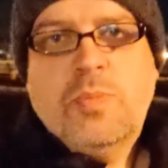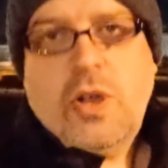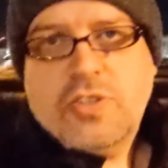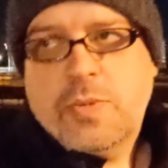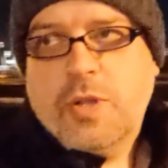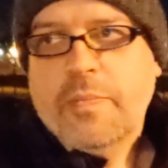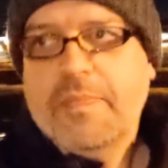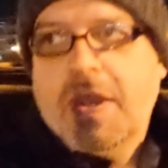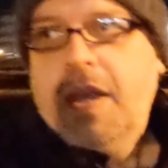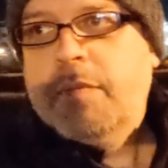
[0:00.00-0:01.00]
as possible.
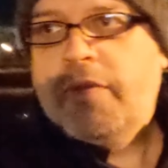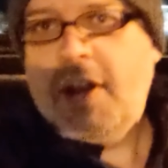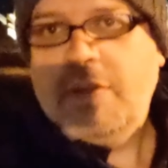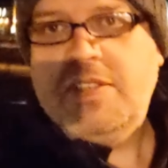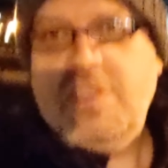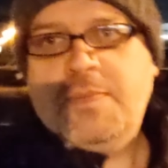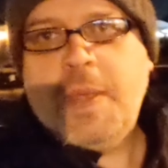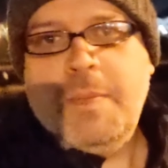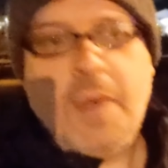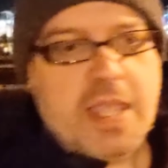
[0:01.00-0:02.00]
But for now, this has
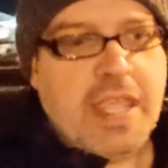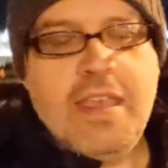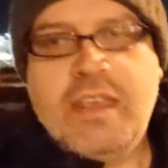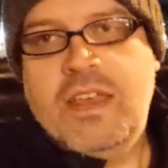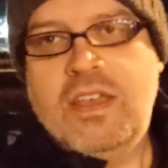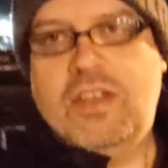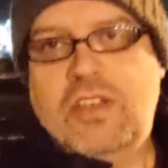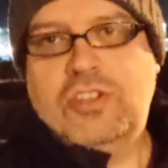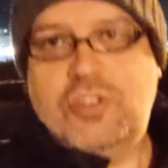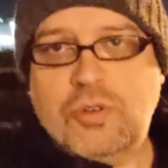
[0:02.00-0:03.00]
been my
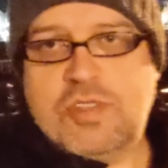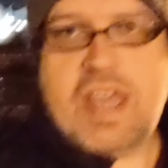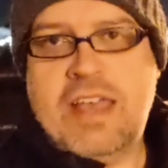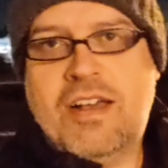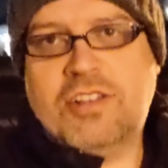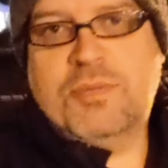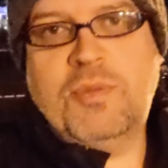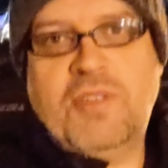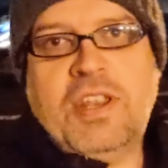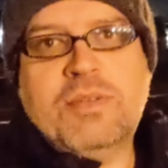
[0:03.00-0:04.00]
shorter
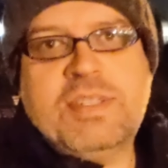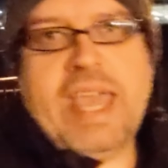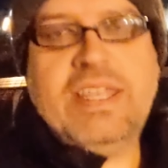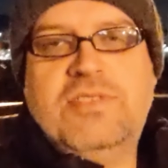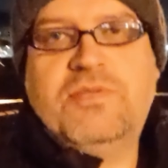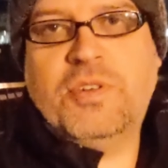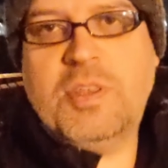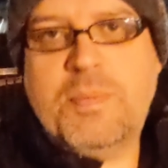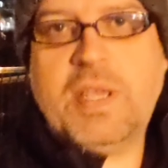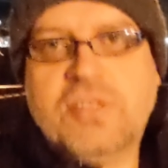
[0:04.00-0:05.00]
ultimate video test for
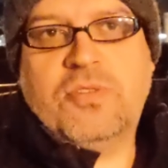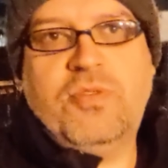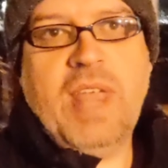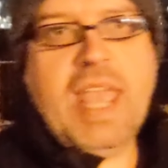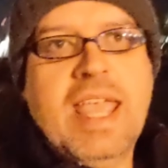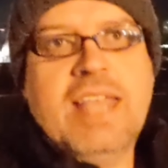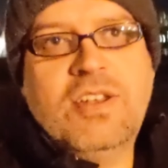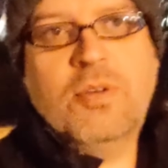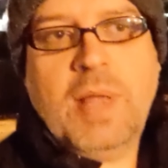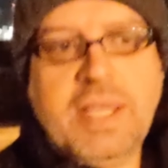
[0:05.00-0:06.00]
the Pixel three A in
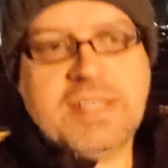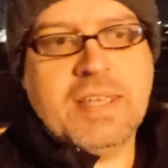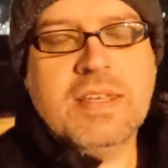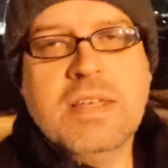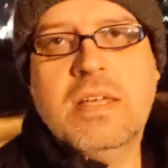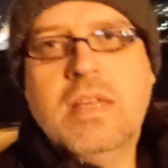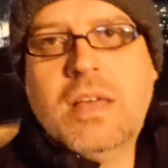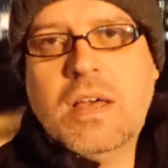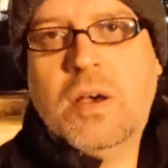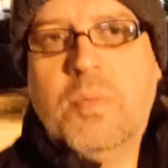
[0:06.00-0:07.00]
low light.
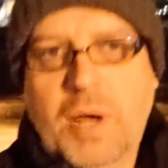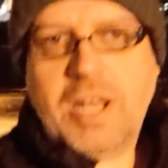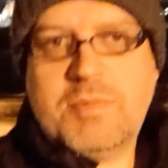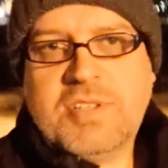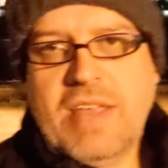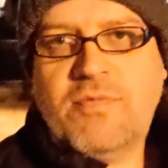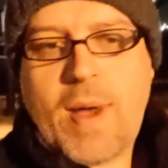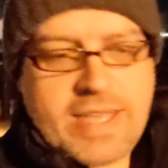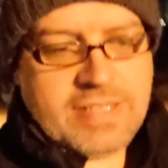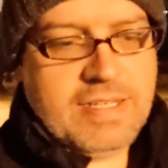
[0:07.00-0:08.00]
My name's Dave
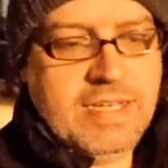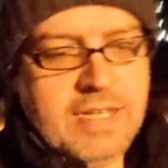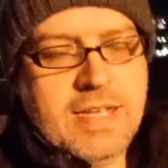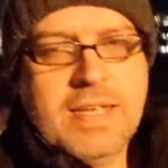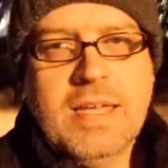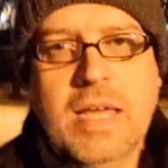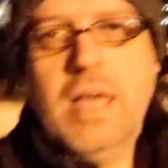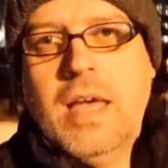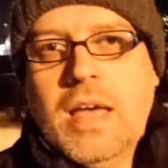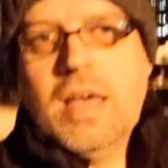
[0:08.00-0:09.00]
West,
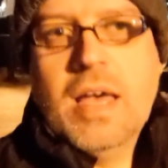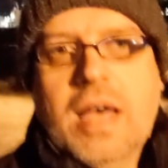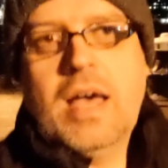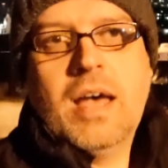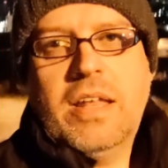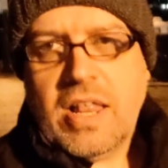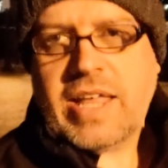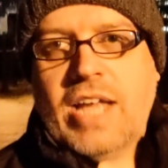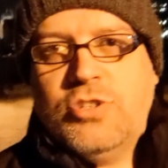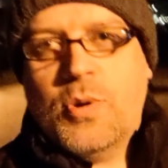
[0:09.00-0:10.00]
and I'll
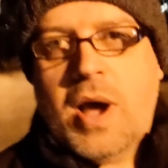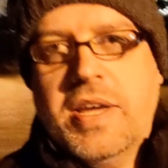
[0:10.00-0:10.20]
catch you